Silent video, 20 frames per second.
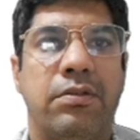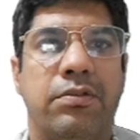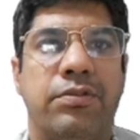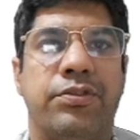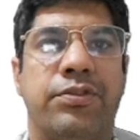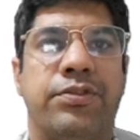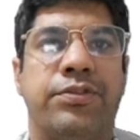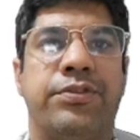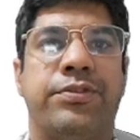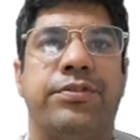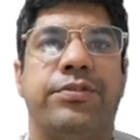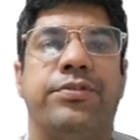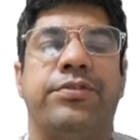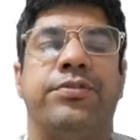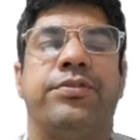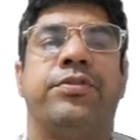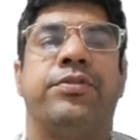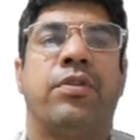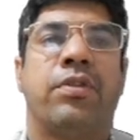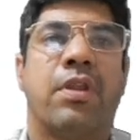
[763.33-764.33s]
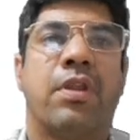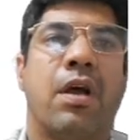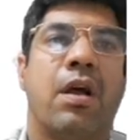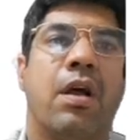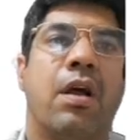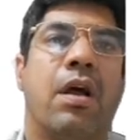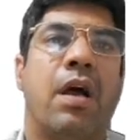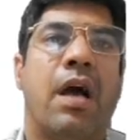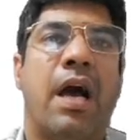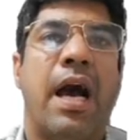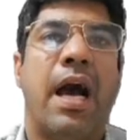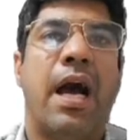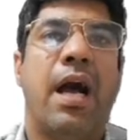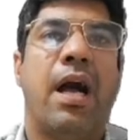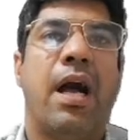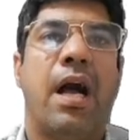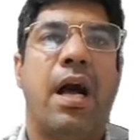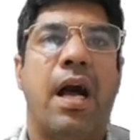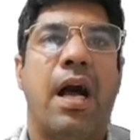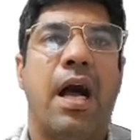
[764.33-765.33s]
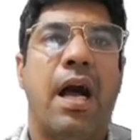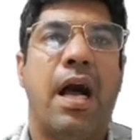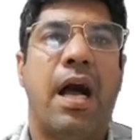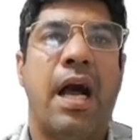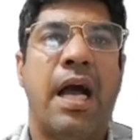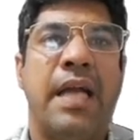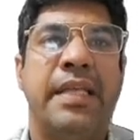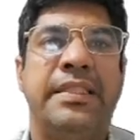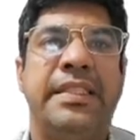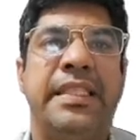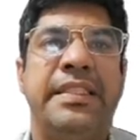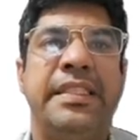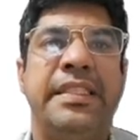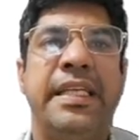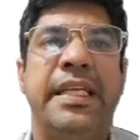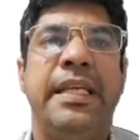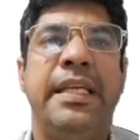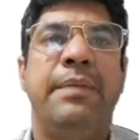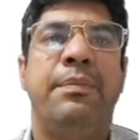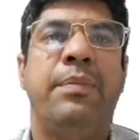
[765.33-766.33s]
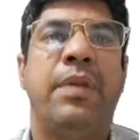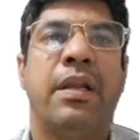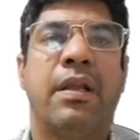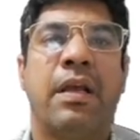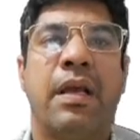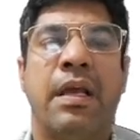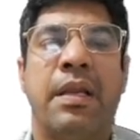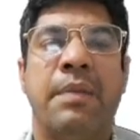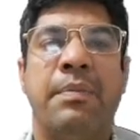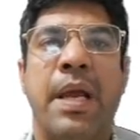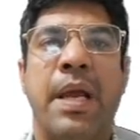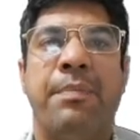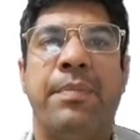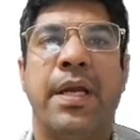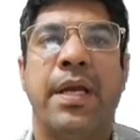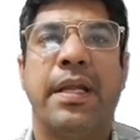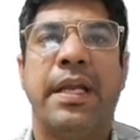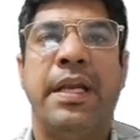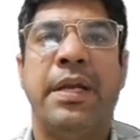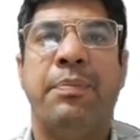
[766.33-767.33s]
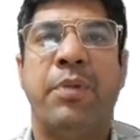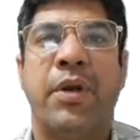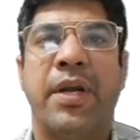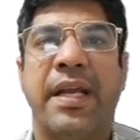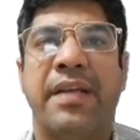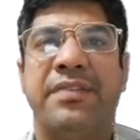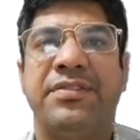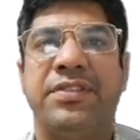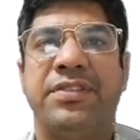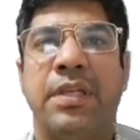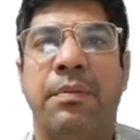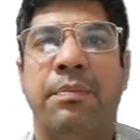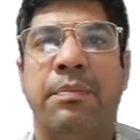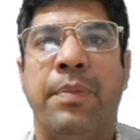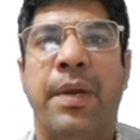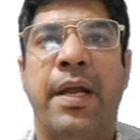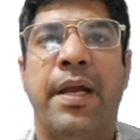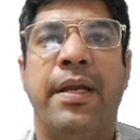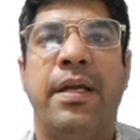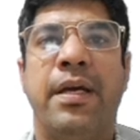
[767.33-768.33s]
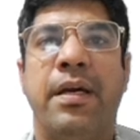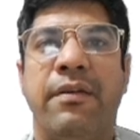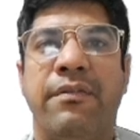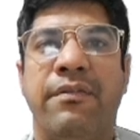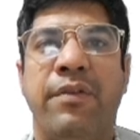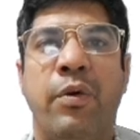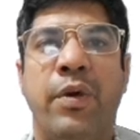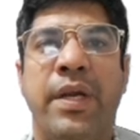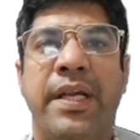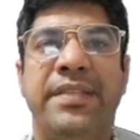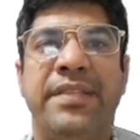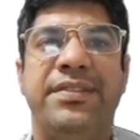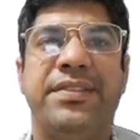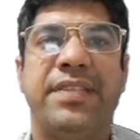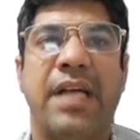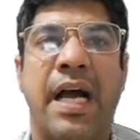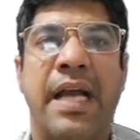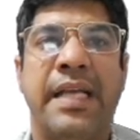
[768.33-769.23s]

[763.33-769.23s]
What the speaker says: So the IgG, remember, it protects the blood fluids.